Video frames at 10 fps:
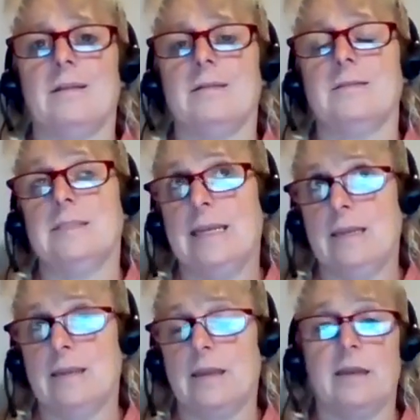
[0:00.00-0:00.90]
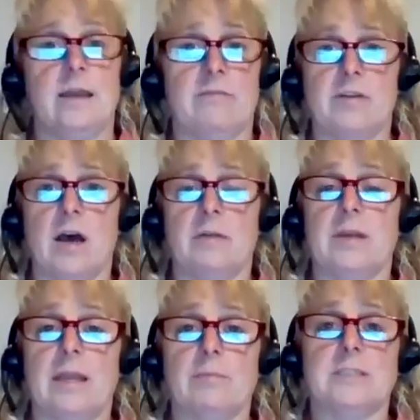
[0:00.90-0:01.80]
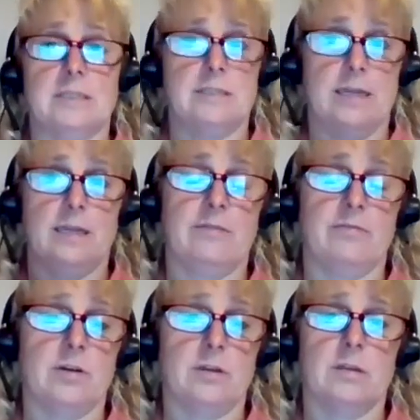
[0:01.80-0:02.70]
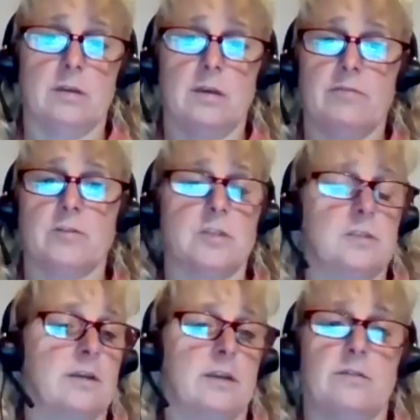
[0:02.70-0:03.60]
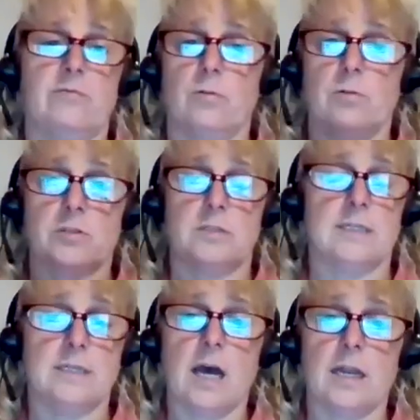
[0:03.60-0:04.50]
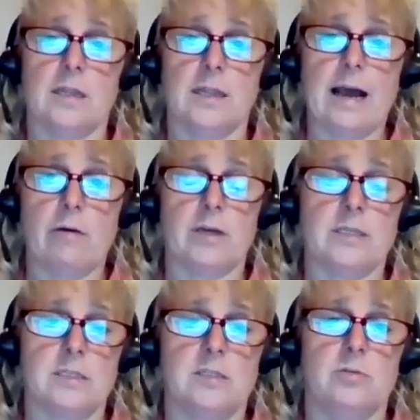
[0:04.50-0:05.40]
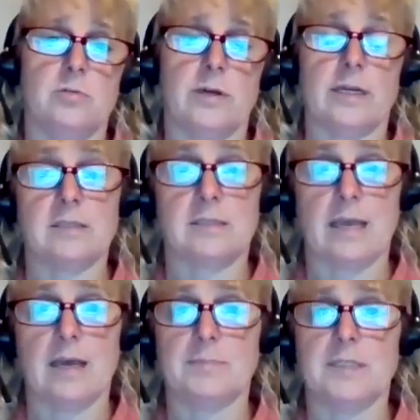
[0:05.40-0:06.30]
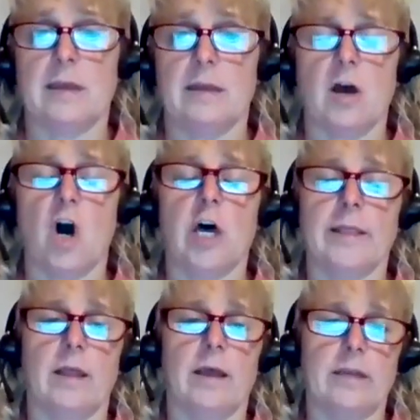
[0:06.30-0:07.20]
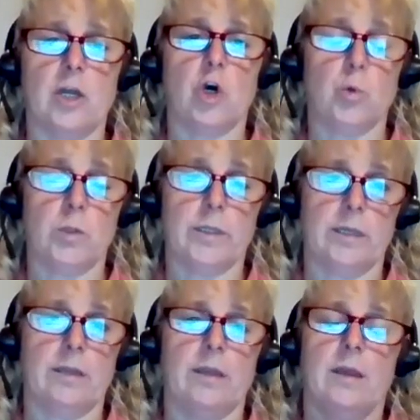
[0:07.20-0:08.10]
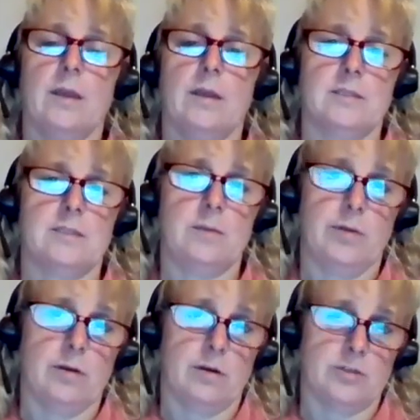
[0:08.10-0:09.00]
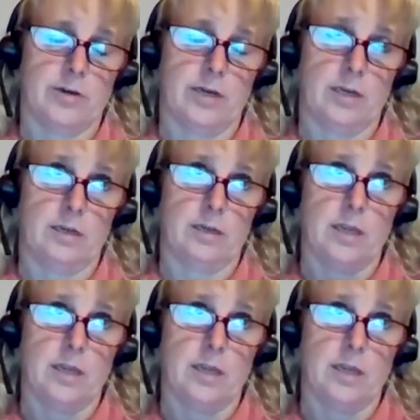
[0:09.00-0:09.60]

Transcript: take, and have not been able to take, even the governor's executive orders did not allow us to accept an online only CPR training.